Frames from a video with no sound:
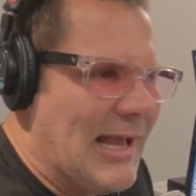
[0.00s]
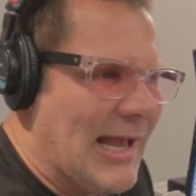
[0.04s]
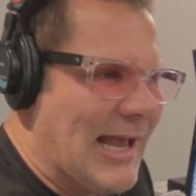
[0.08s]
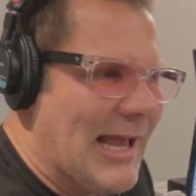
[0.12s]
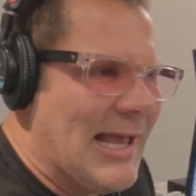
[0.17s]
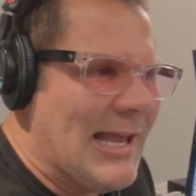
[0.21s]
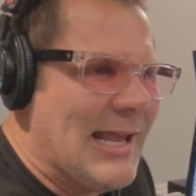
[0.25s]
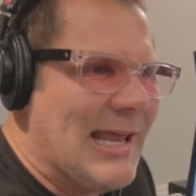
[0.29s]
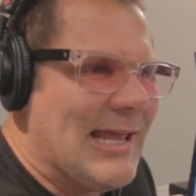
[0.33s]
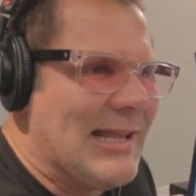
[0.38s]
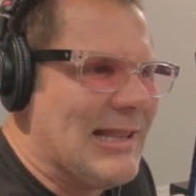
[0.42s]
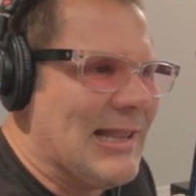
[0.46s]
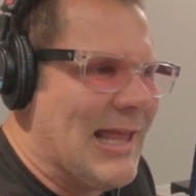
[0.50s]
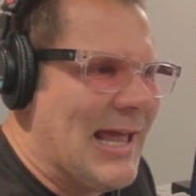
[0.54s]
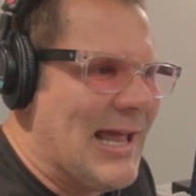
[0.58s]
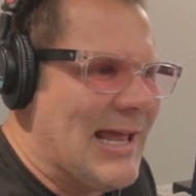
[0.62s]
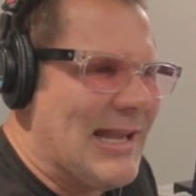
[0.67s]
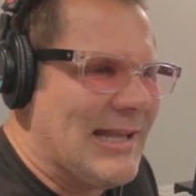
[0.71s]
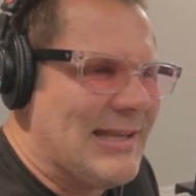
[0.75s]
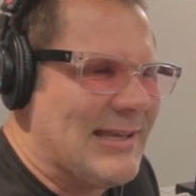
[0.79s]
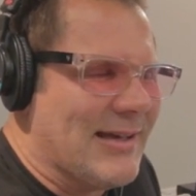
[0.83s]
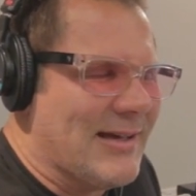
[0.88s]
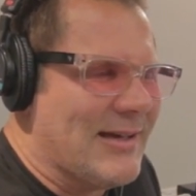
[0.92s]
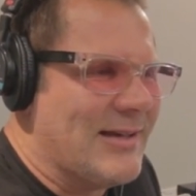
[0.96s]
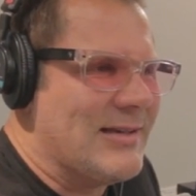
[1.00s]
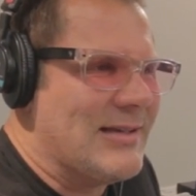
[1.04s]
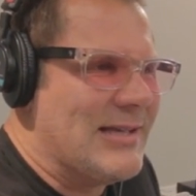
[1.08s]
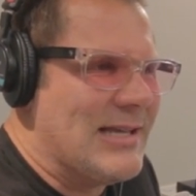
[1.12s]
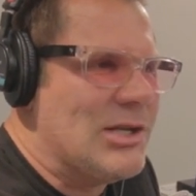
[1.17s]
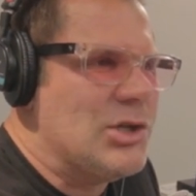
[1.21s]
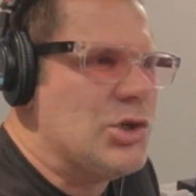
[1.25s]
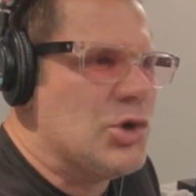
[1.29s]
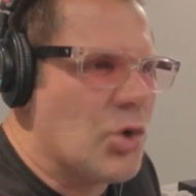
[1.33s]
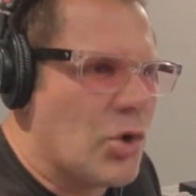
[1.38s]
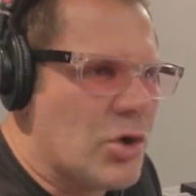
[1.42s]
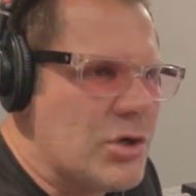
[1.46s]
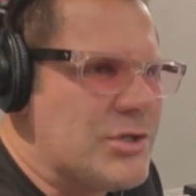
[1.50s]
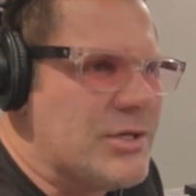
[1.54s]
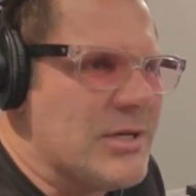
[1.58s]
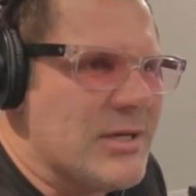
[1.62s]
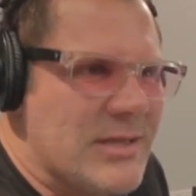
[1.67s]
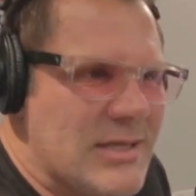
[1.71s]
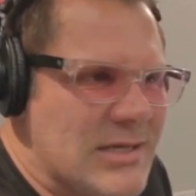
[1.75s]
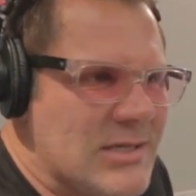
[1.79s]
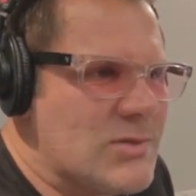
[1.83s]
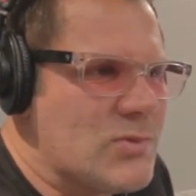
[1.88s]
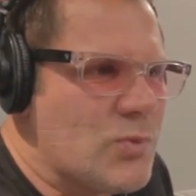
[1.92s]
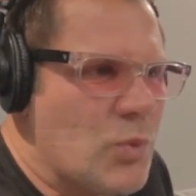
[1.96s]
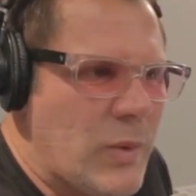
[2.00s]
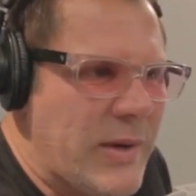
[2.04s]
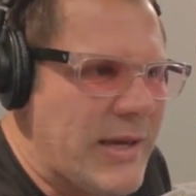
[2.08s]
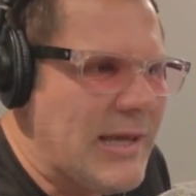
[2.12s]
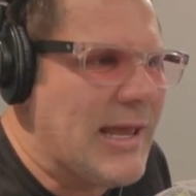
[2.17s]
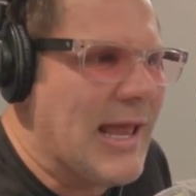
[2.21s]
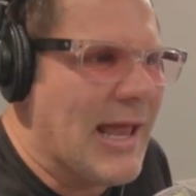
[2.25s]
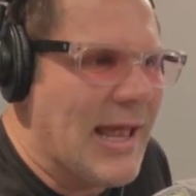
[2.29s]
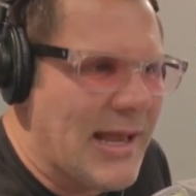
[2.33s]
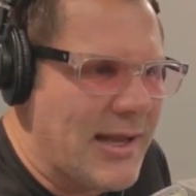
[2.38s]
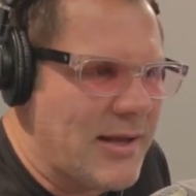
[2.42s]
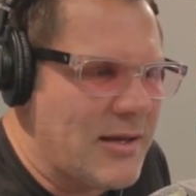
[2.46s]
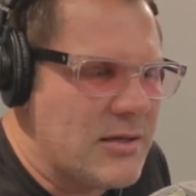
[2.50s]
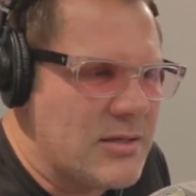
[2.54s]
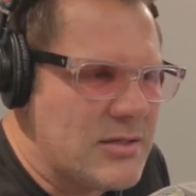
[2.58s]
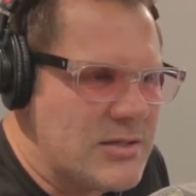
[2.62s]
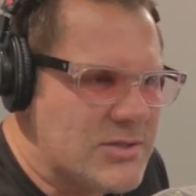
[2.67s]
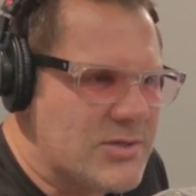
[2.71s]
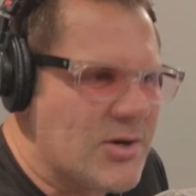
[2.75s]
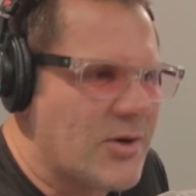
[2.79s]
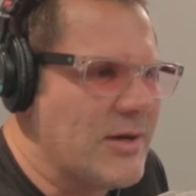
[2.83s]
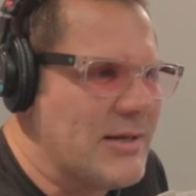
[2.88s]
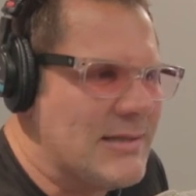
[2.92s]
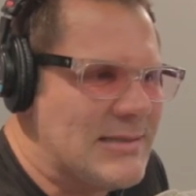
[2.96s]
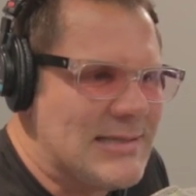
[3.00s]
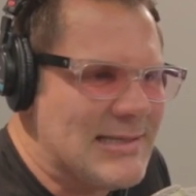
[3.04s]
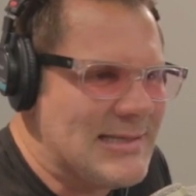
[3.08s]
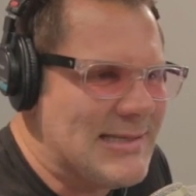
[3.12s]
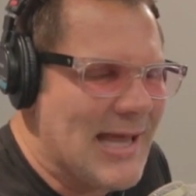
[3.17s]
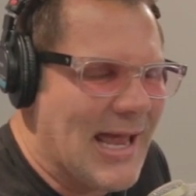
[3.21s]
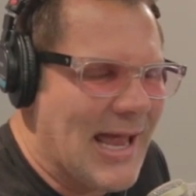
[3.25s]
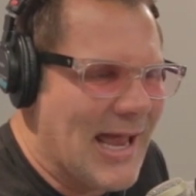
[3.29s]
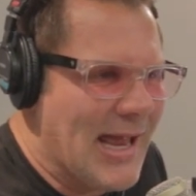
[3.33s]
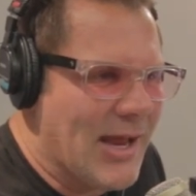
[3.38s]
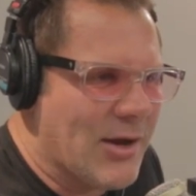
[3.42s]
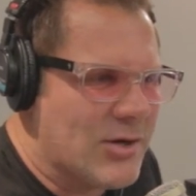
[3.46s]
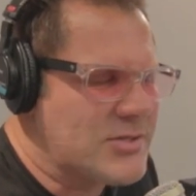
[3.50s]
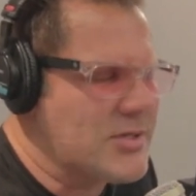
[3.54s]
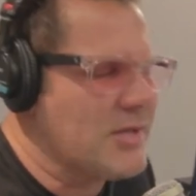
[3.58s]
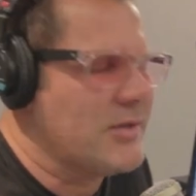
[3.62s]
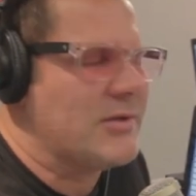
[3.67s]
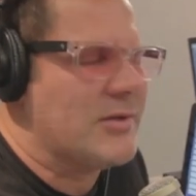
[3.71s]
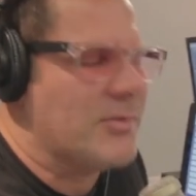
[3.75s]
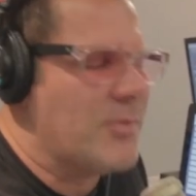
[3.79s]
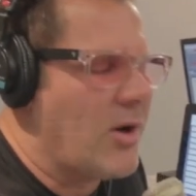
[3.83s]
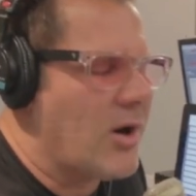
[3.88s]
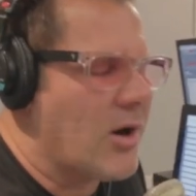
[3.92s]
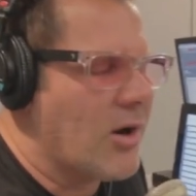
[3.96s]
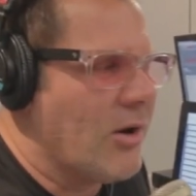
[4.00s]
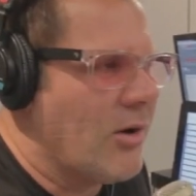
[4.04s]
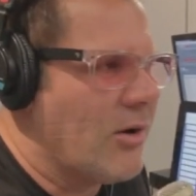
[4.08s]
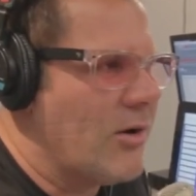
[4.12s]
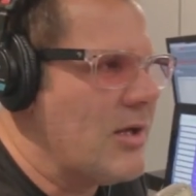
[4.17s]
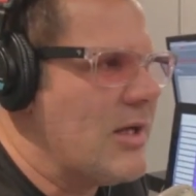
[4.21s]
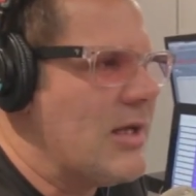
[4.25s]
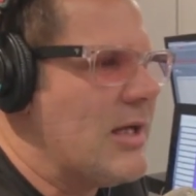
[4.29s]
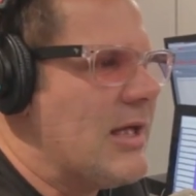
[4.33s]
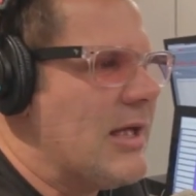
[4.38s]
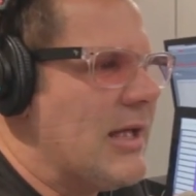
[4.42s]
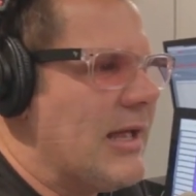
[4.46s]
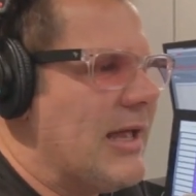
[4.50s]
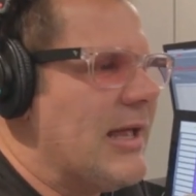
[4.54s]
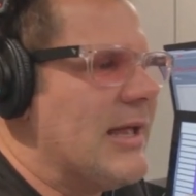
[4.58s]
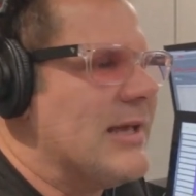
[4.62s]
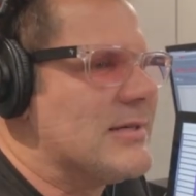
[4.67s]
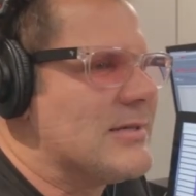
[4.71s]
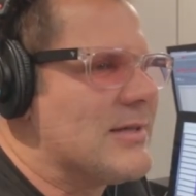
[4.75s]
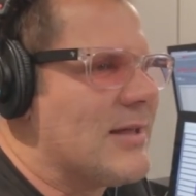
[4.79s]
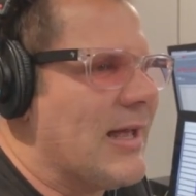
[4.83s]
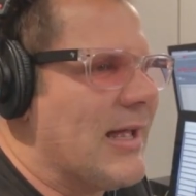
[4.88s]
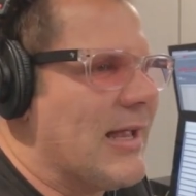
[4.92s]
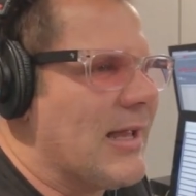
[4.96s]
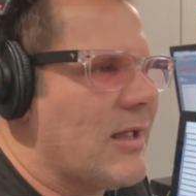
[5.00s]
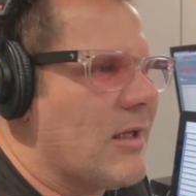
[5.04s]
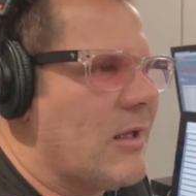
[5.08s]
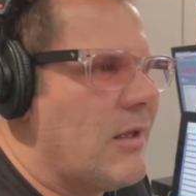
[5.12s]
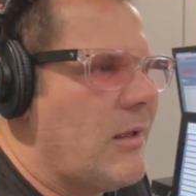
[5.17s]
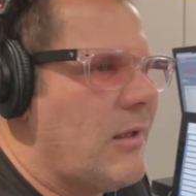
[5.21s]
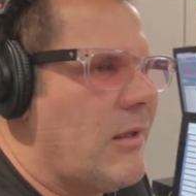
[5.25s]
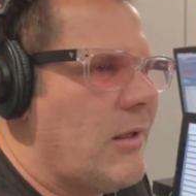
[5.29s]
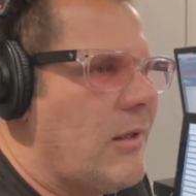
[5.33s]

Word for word: In Atlanta, in Georgia this weekend, starting today or starting tomorrow, is like